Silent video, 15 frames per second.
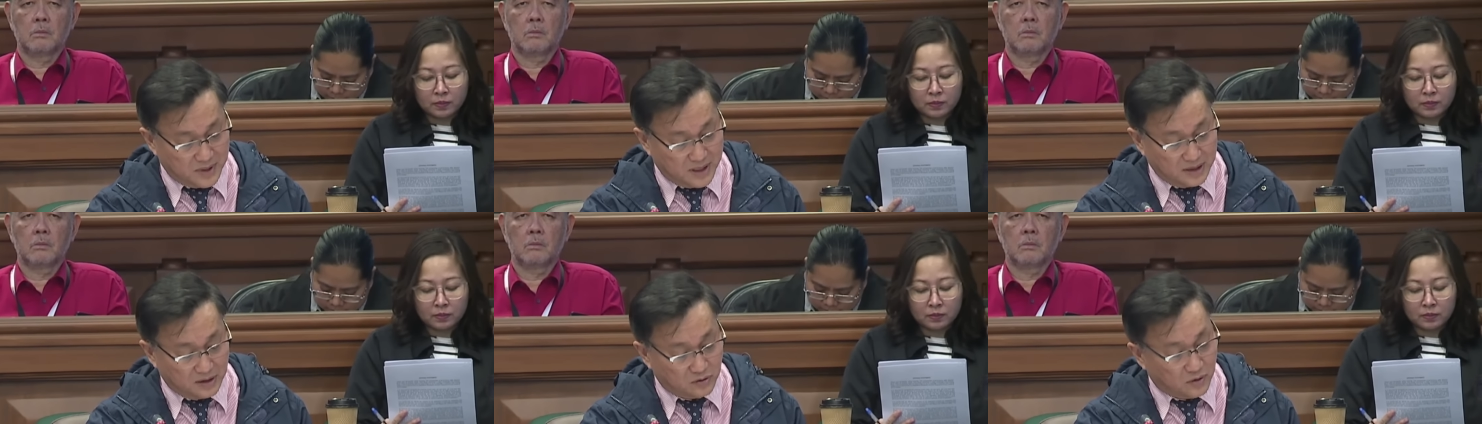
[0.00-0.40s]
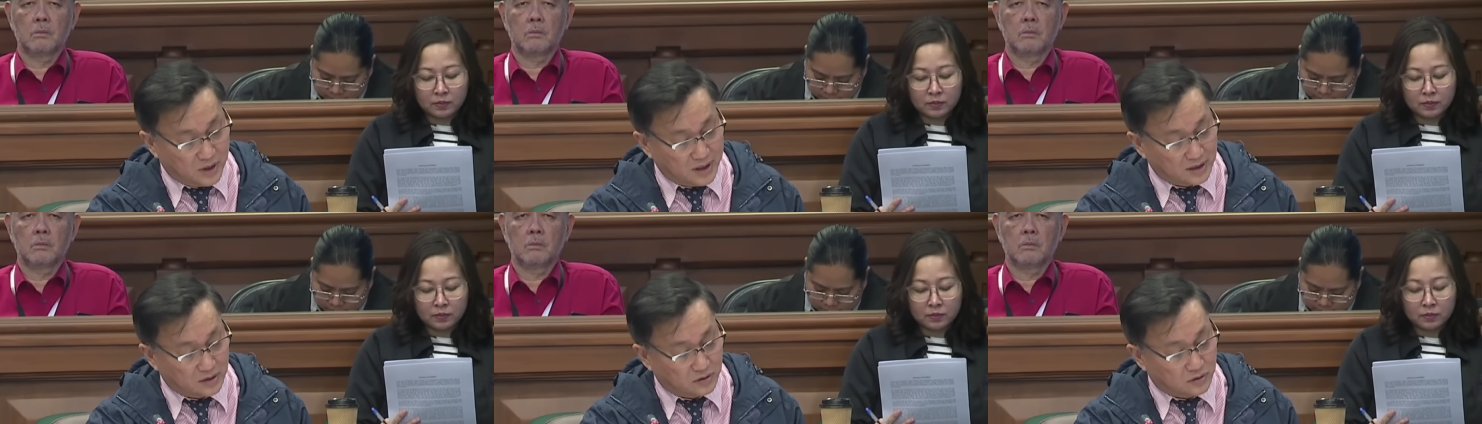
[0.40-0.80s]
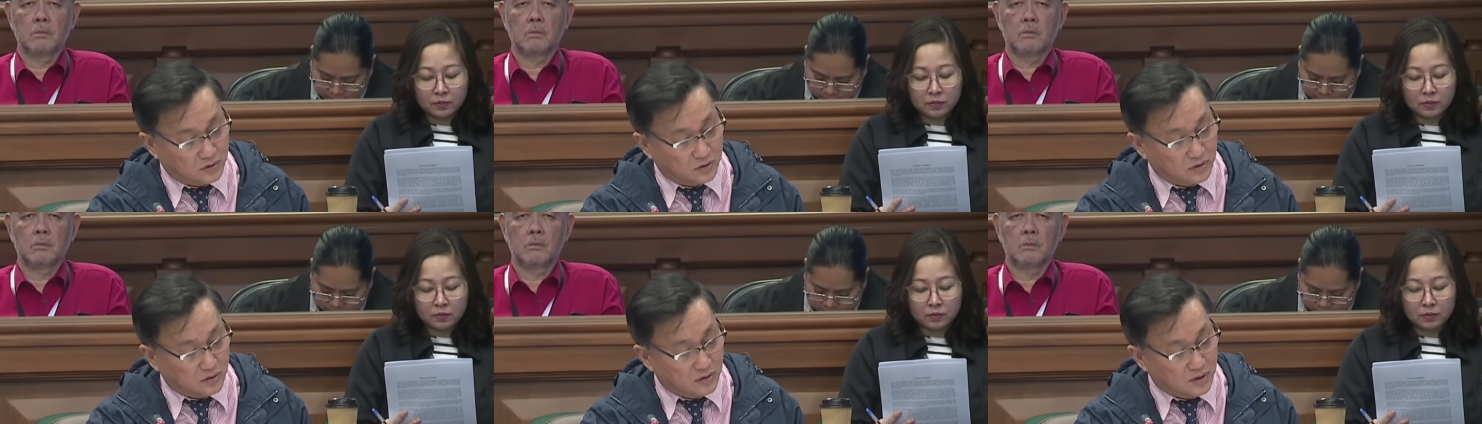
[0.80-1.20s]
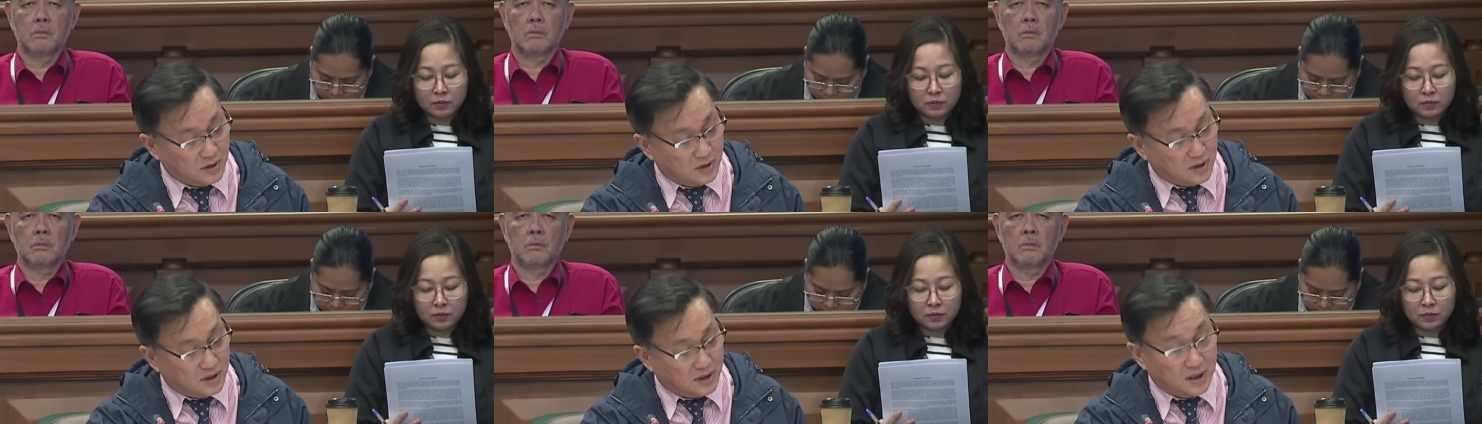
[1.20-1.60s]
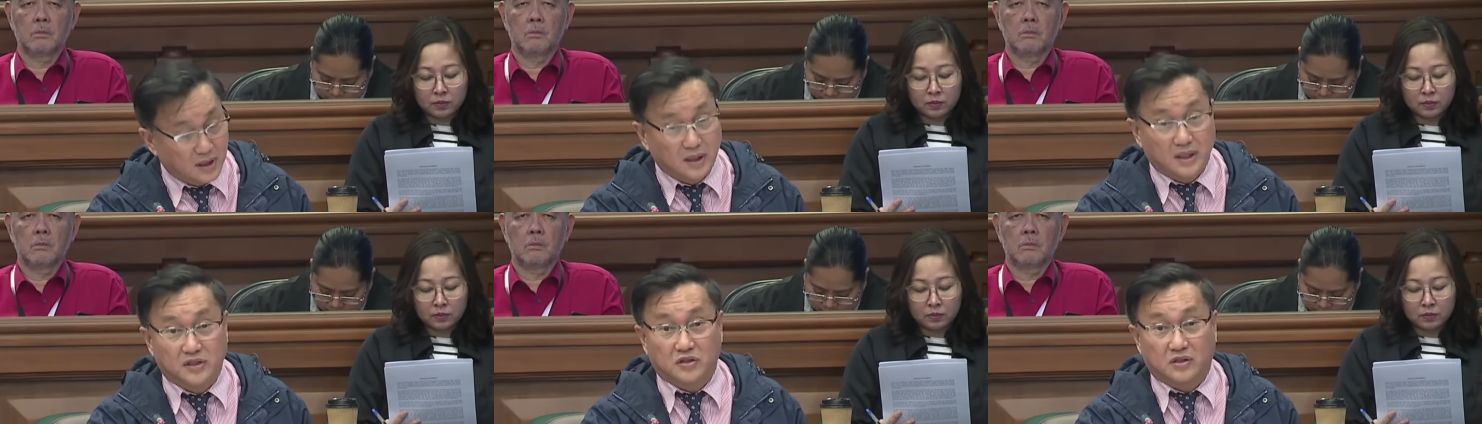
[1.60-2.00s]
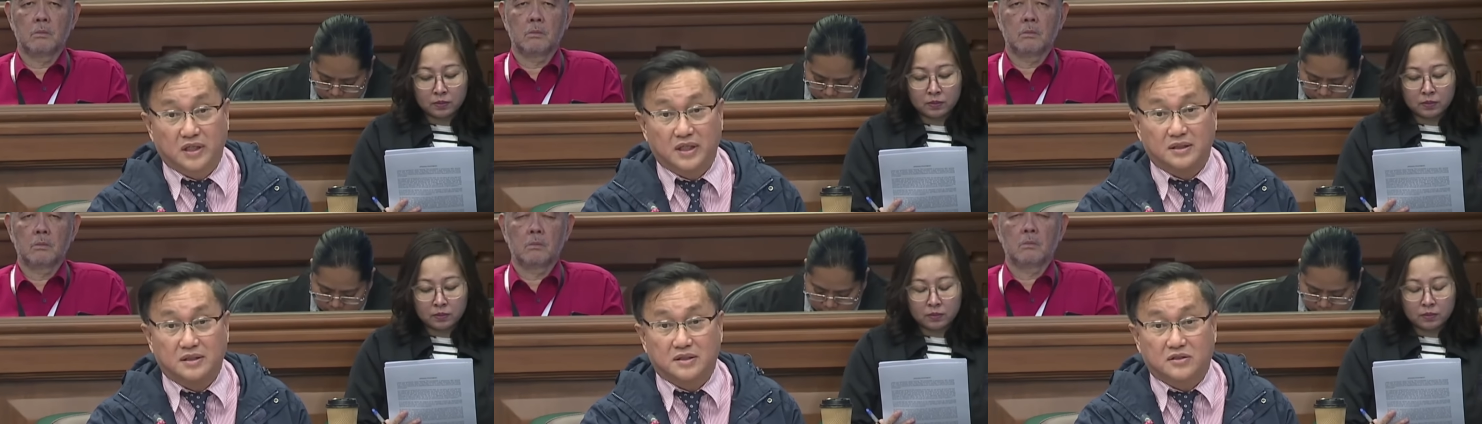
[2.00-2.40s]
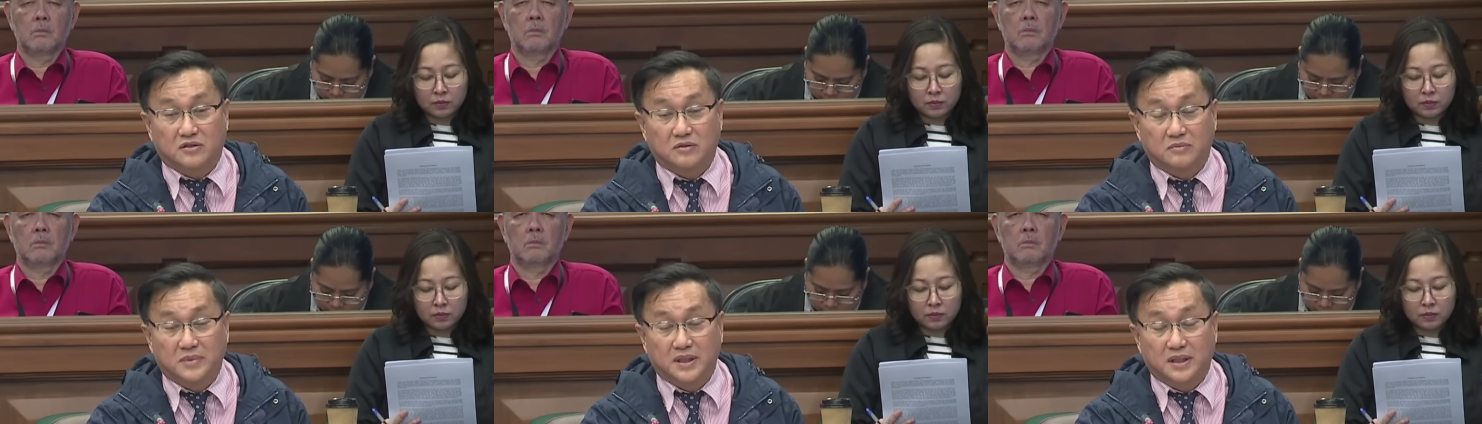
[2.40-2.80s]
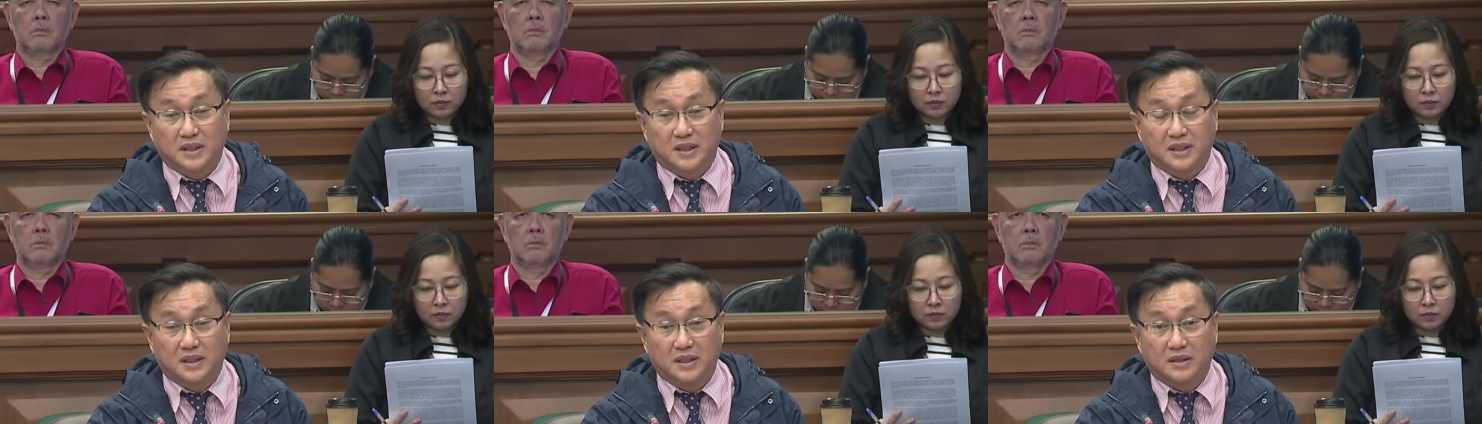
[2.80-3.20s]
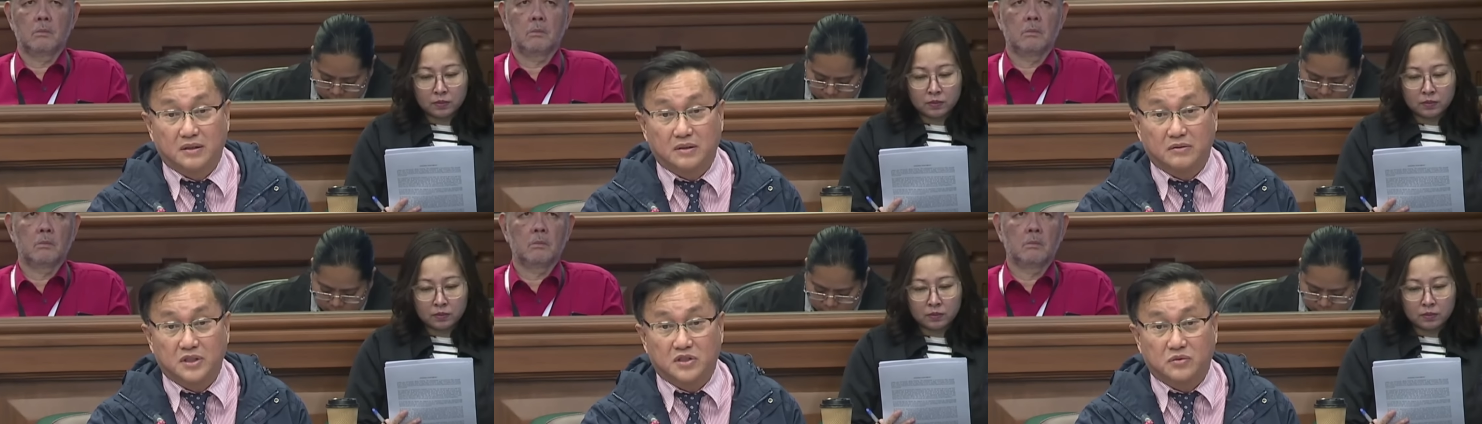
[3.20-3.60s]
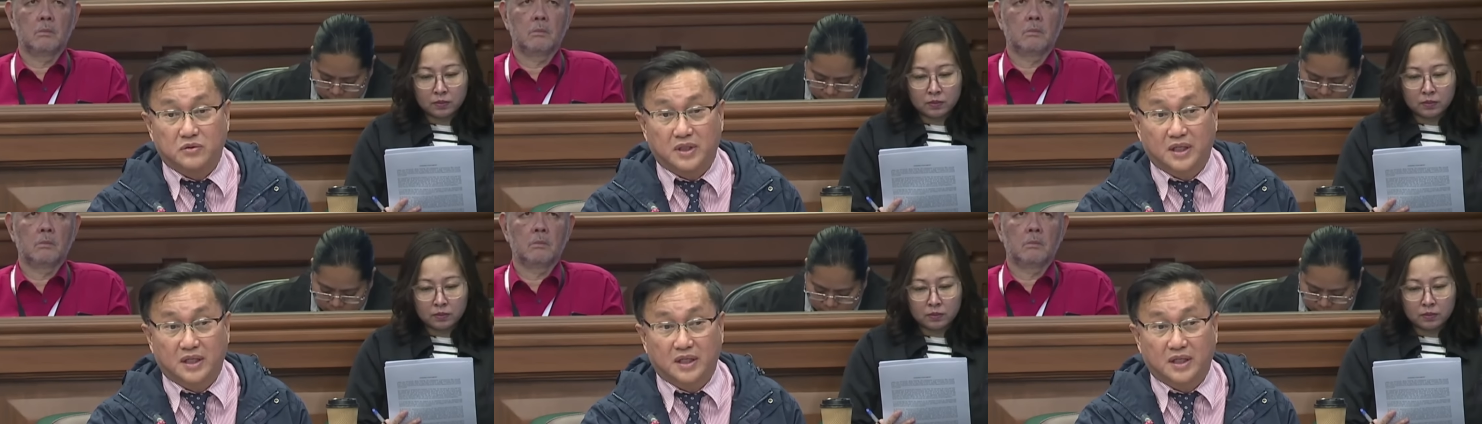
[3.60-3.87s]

Speaker 1: you might want to uh, educate this committee, which